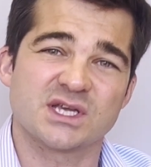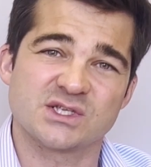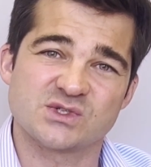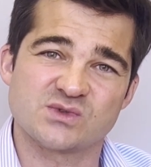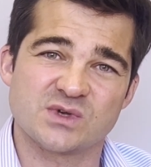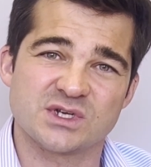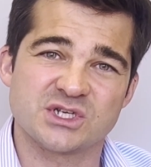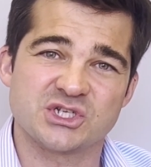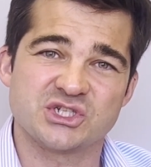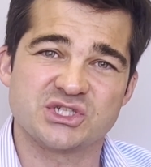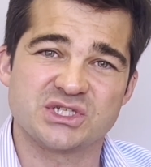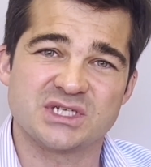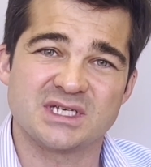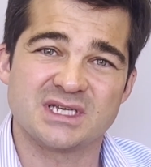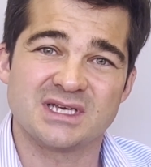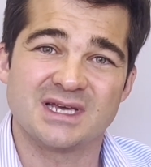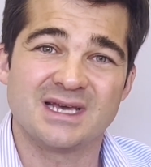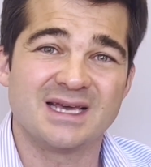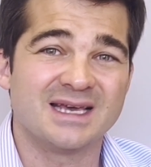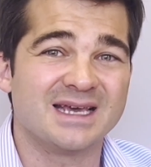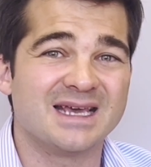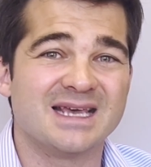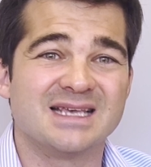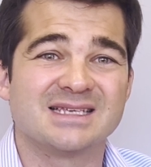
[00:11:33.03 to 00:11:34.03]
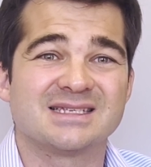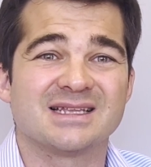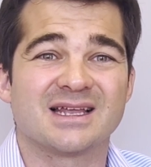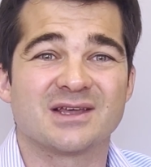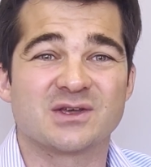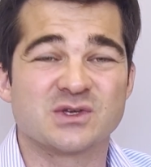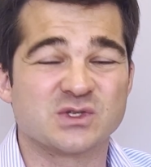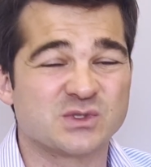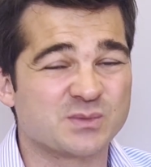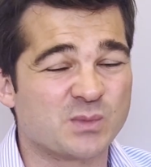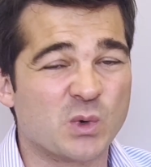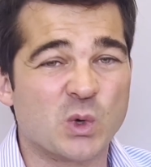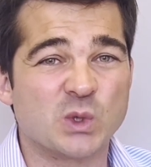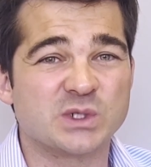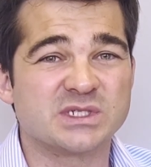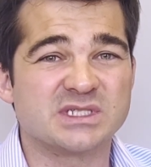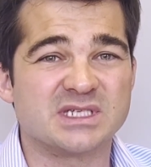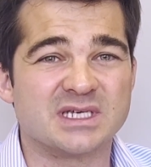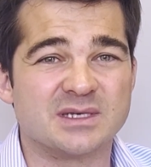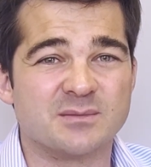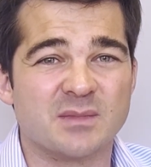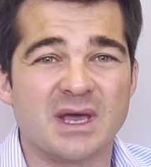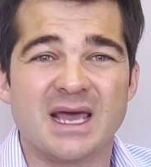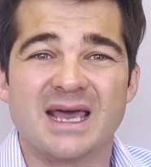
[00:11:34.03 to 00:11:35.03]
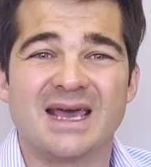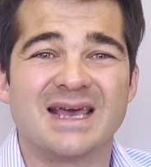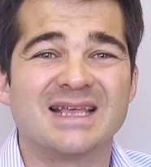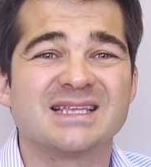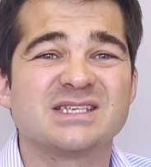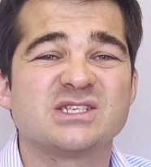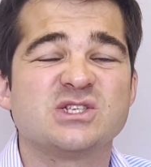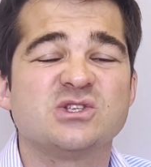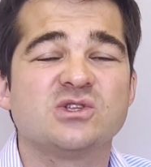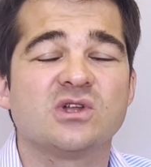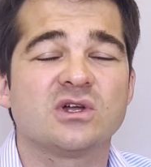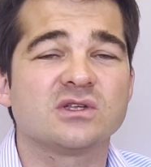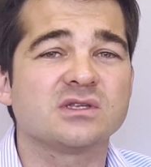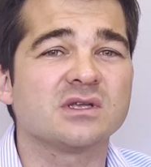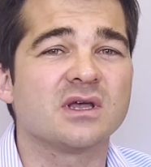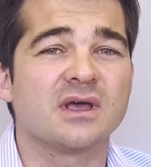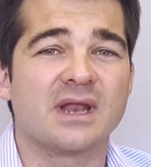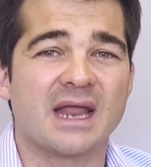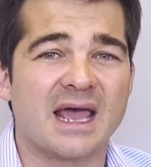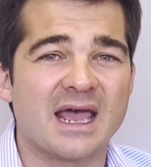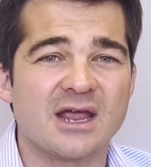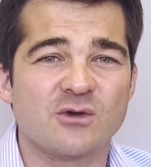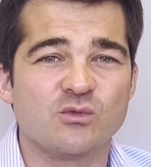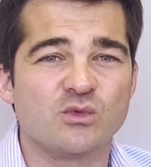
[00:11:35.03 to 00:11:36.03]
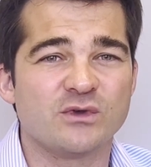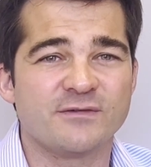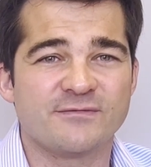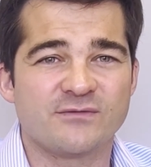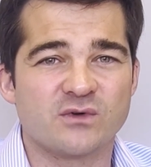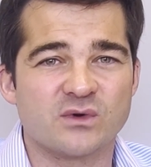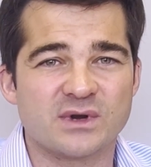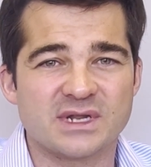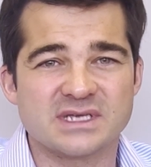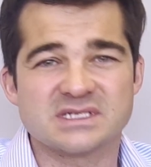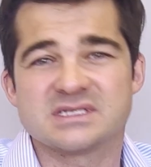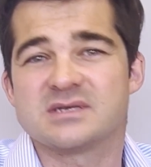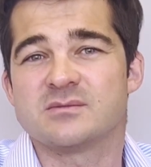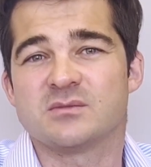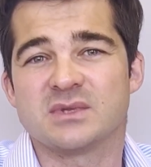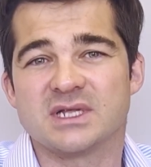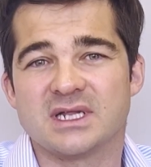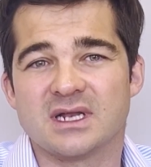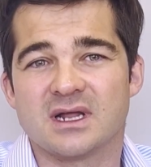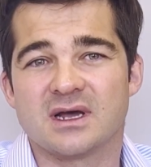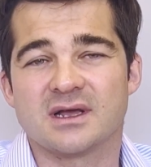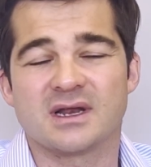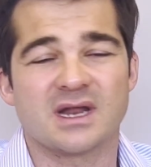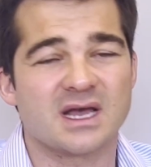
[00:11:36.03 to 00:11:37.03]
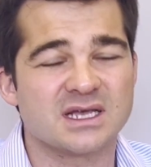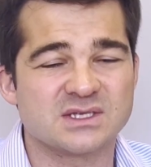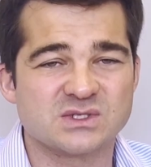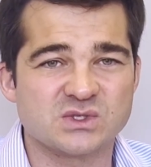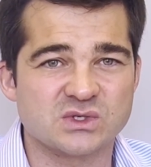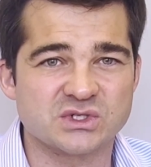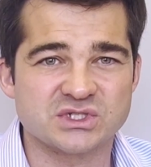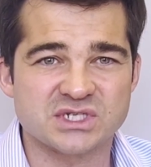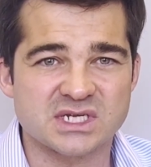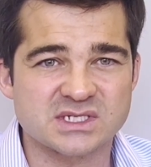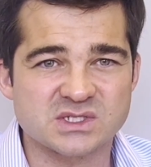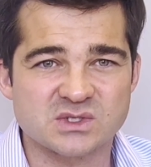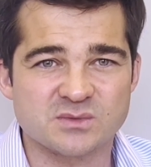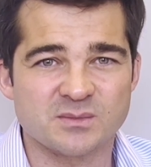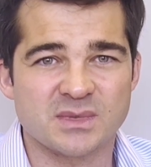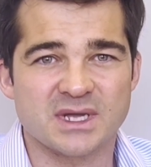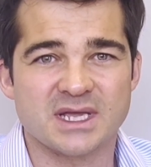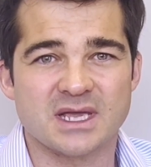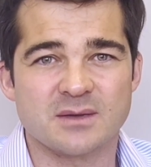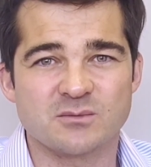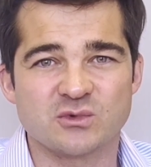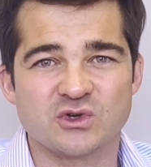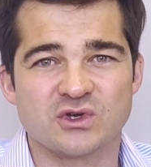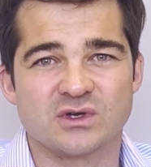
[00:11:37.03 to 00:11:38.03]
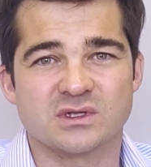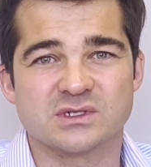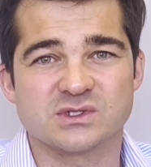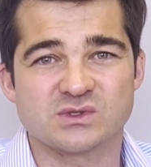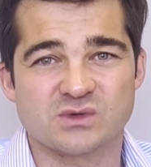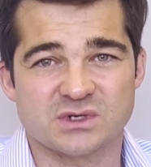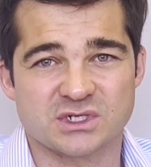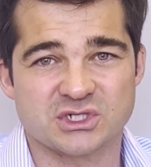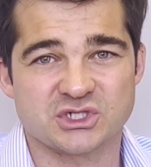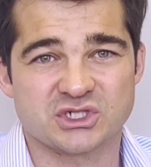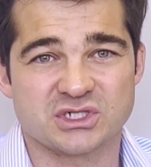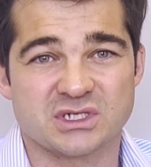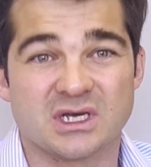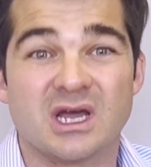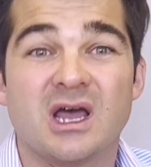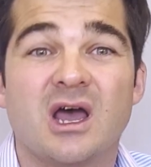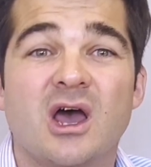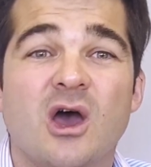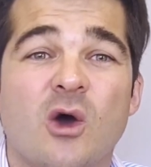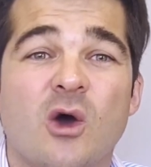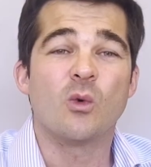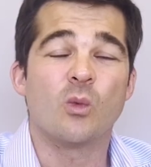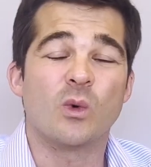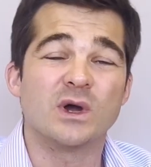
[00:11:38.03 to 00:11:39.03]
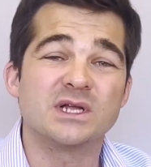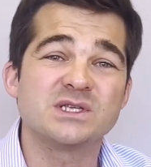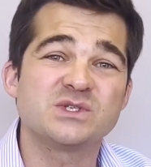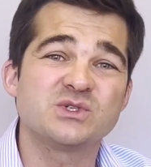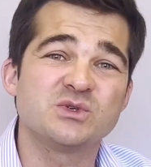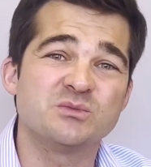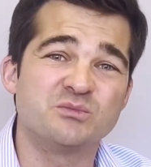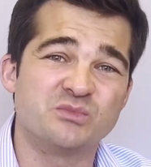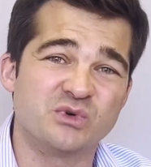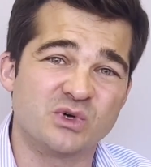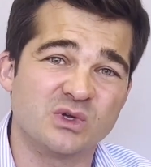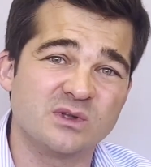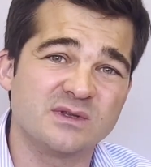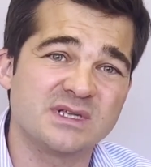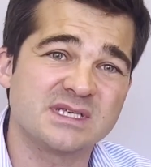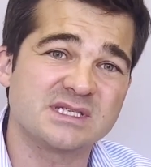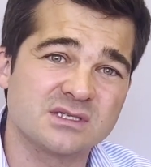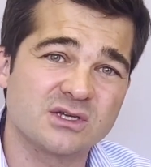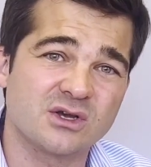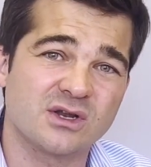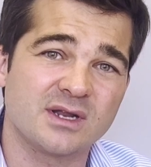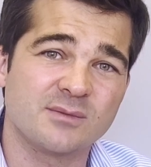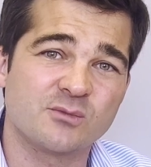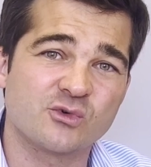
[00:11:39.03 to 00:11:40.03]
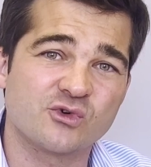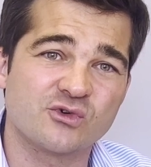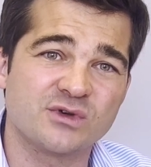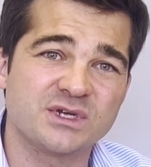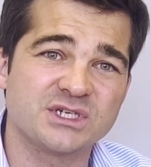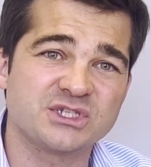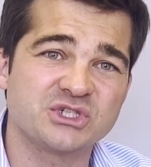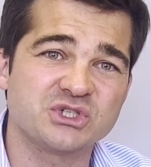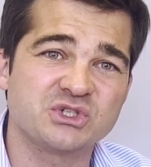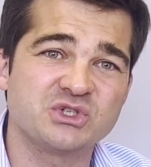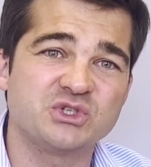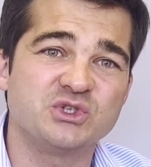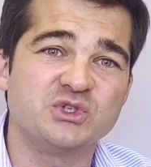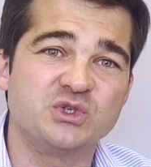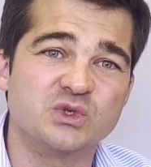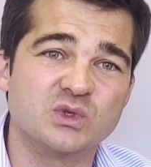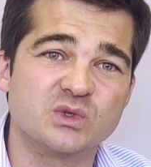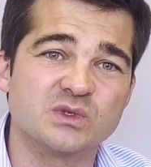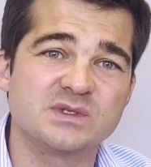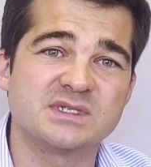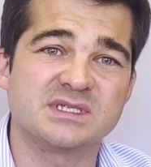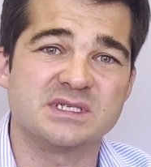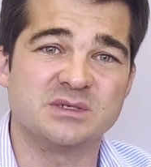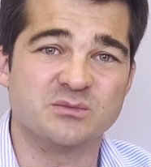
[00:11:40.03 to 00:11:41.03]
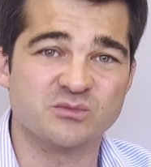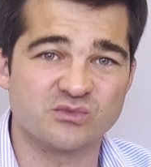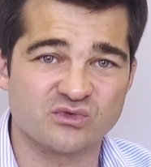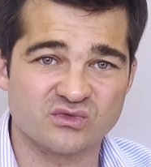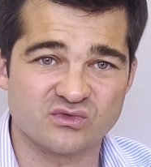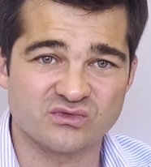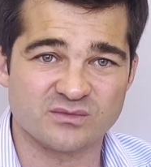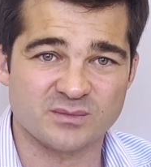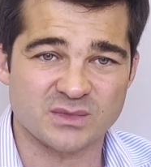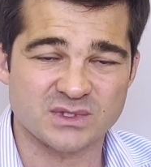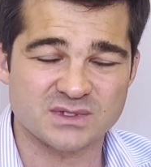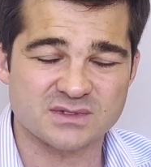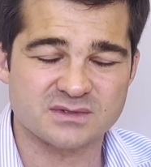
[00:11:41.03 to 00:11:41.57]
strategy is like a sport team. It's not an Henry Ford assembly line as suggested by MQL strategy. Once you build this collaboration, you'll see improvement.